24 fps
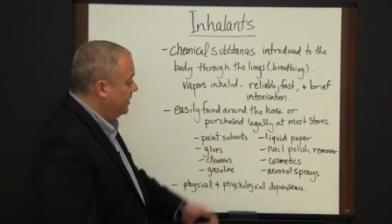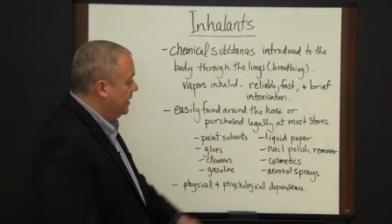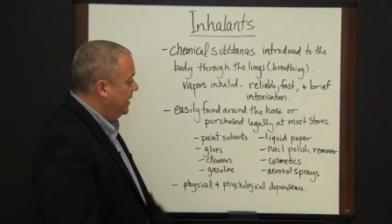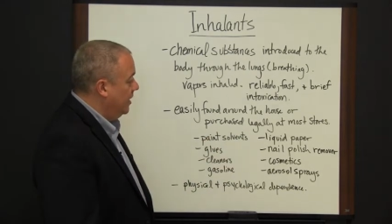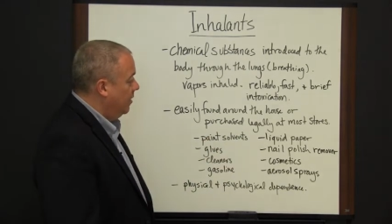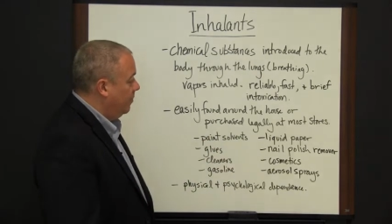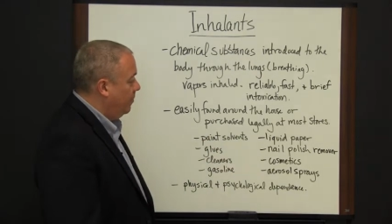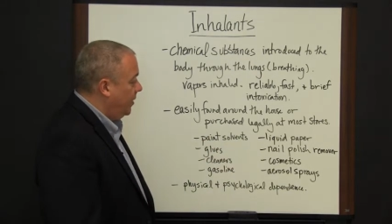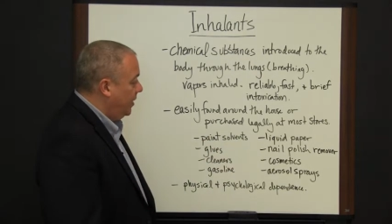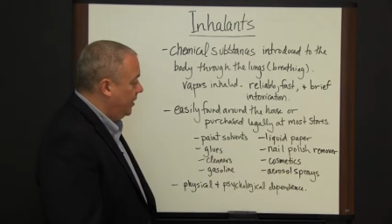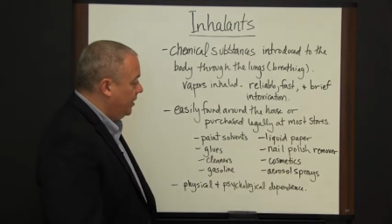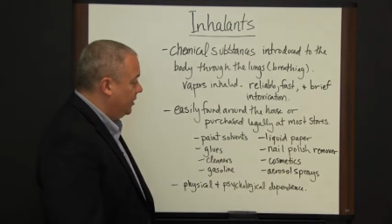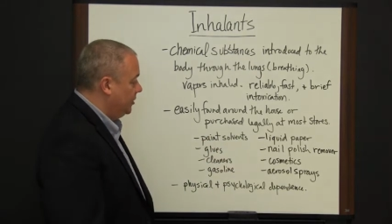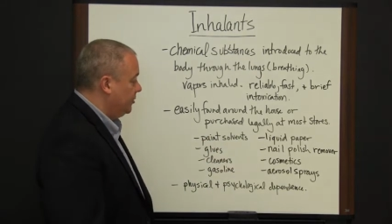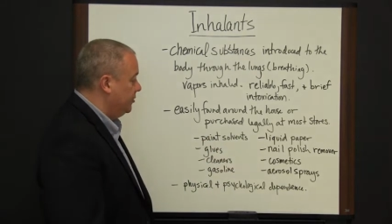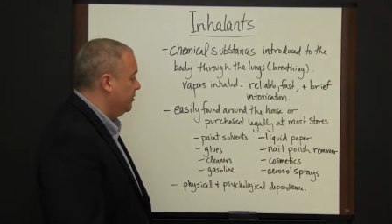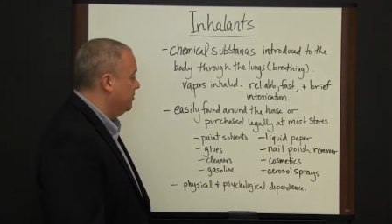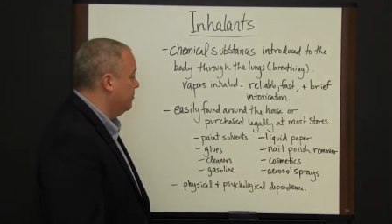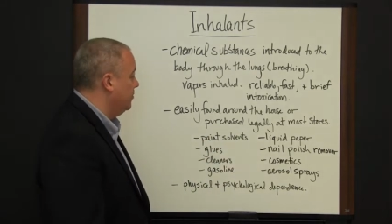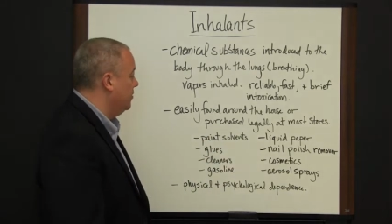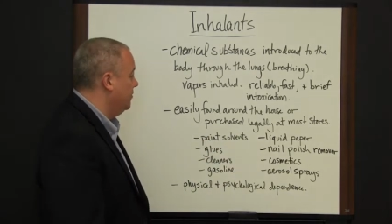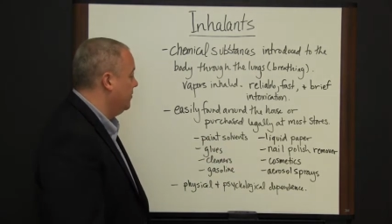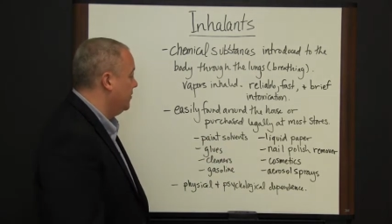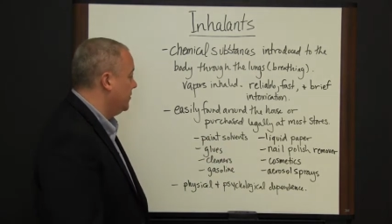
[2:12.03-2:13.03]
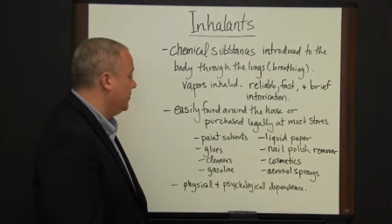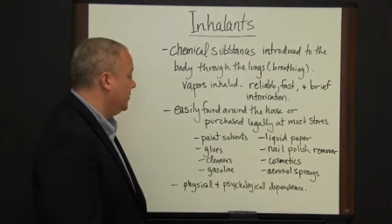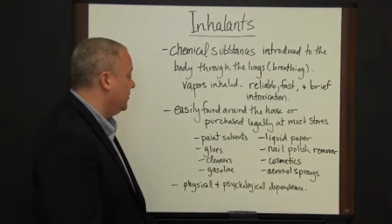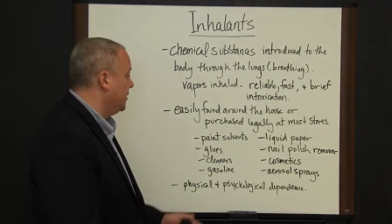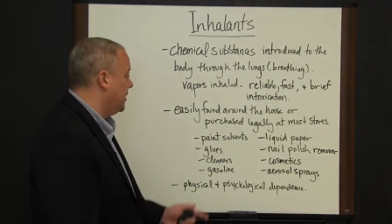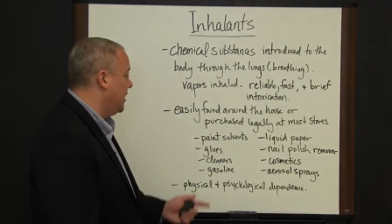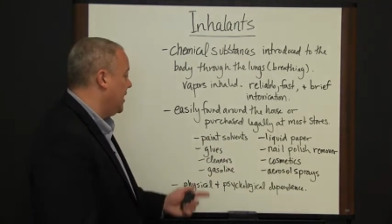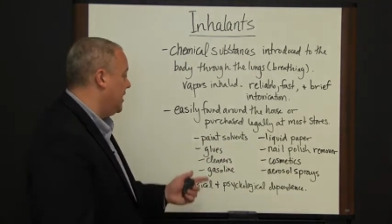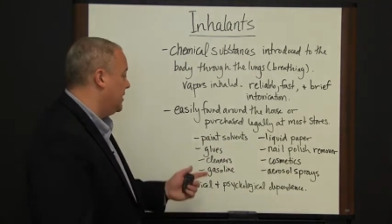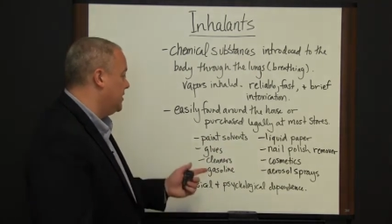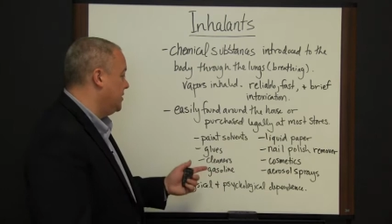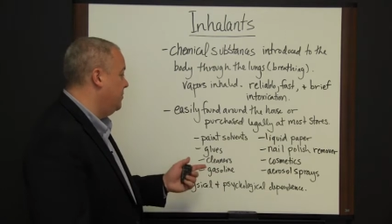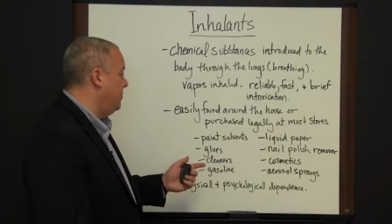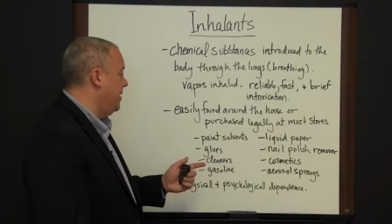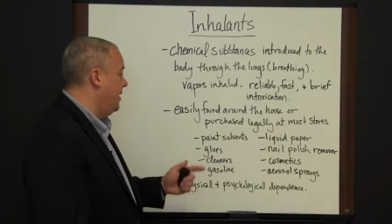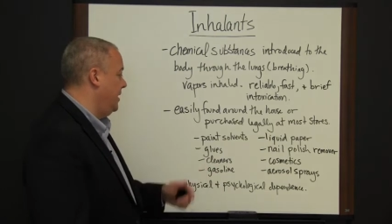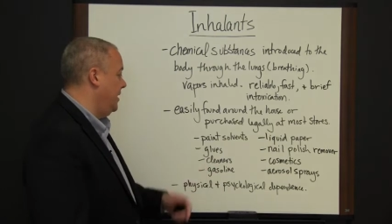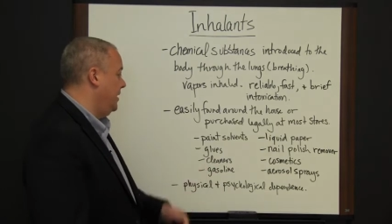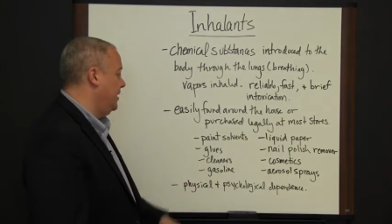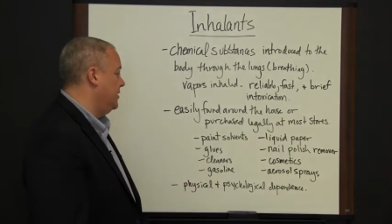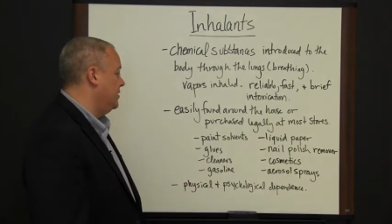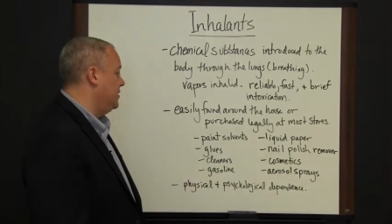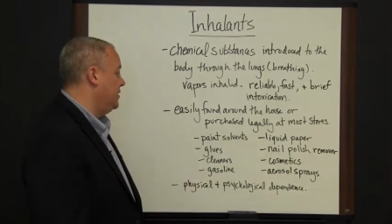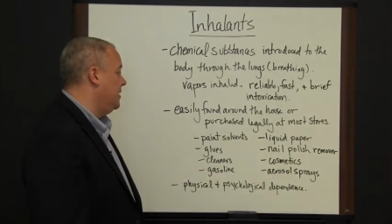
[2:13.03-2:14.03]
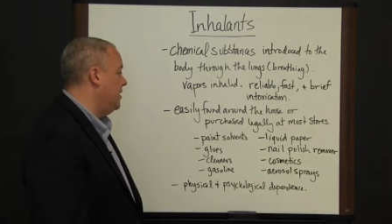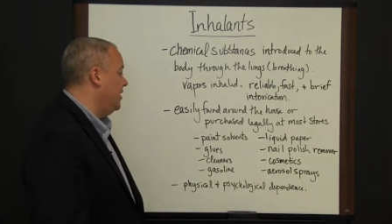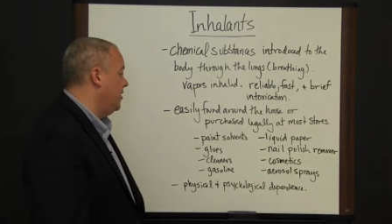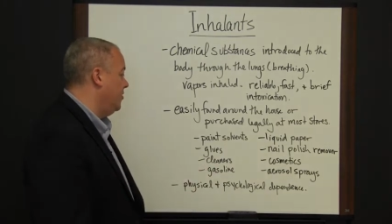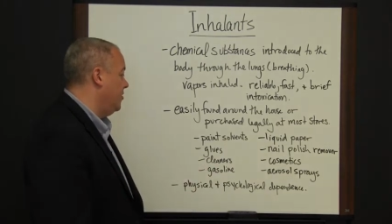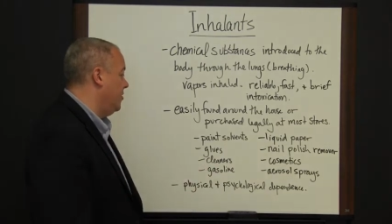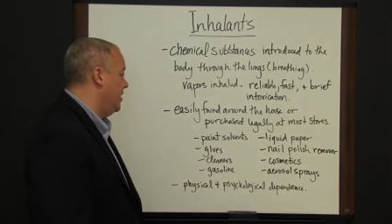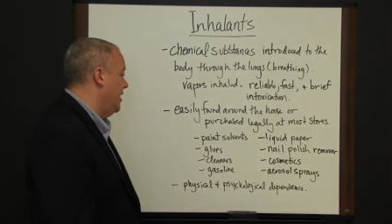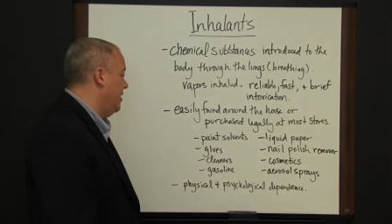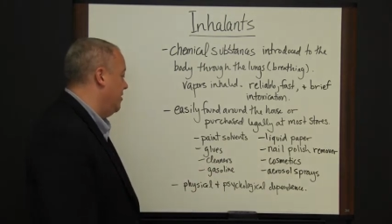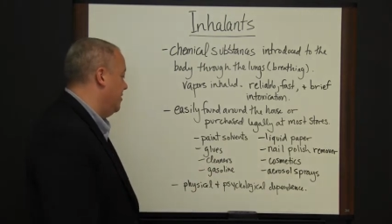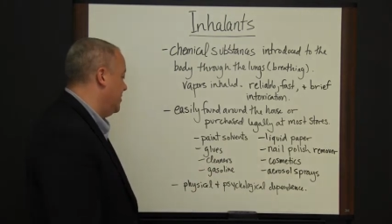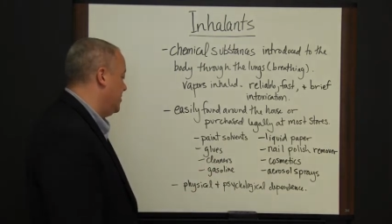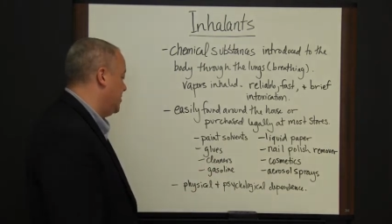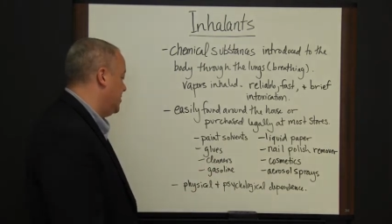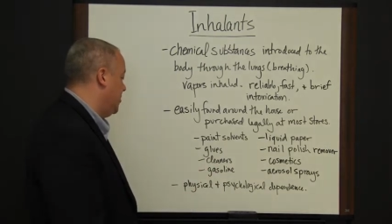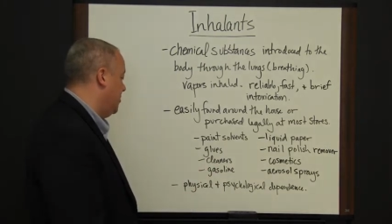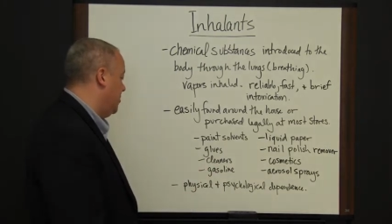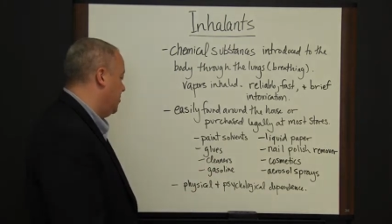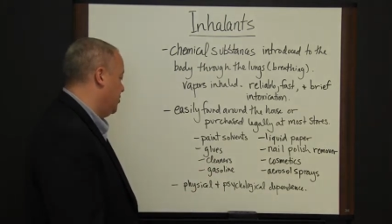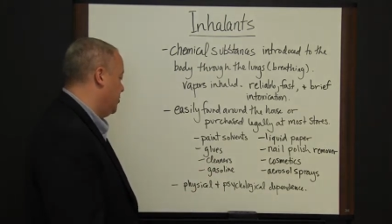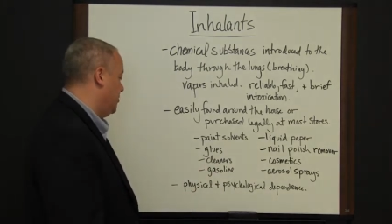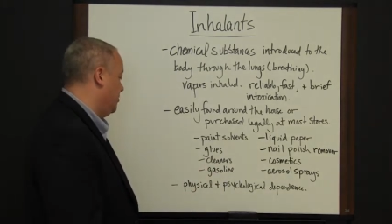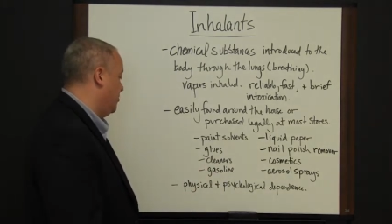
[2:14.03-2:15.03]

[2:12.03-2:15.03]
nail polish remover, cosmetics, and other aerosol